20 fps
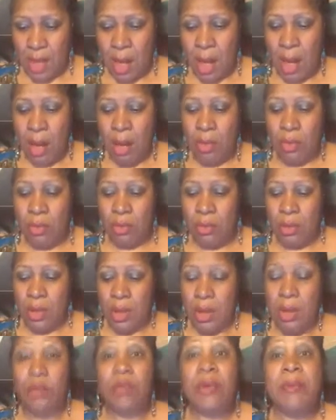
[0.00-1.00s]
oh,
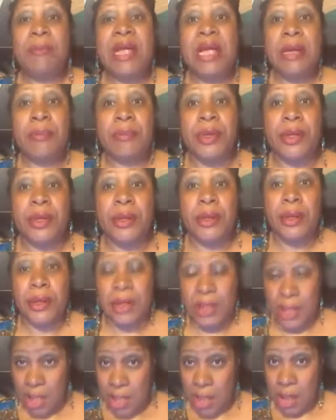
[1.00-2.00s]
remember,
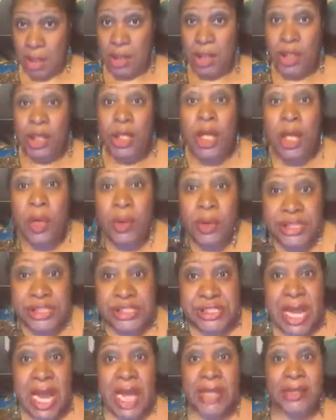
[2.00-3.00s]
you the
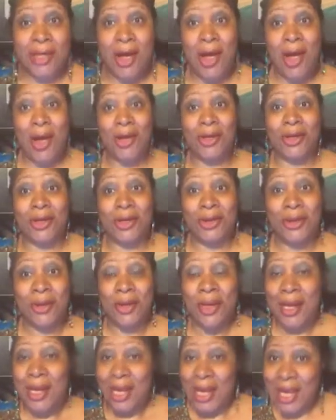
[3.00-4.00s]
shot caller
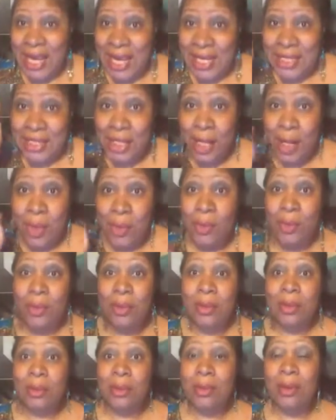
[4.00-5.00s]
and you
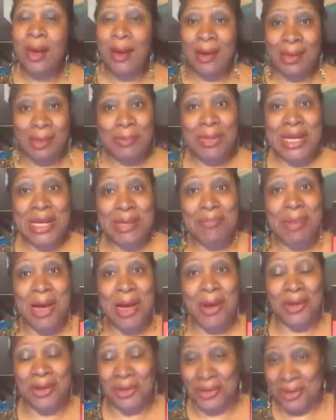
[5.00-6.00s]
are the big
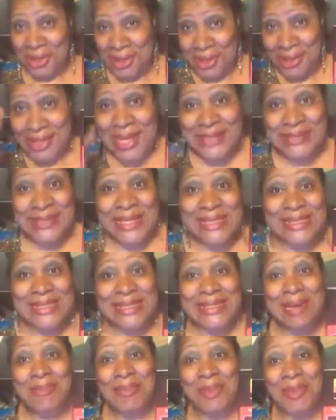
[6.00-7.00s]
baller. That's
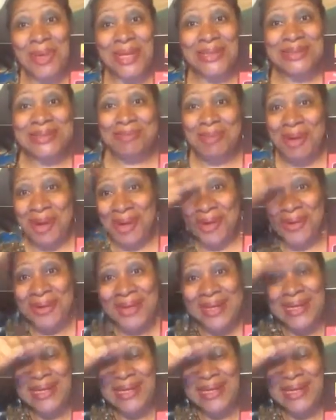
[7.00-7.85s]
lesson number 1 tomorrow.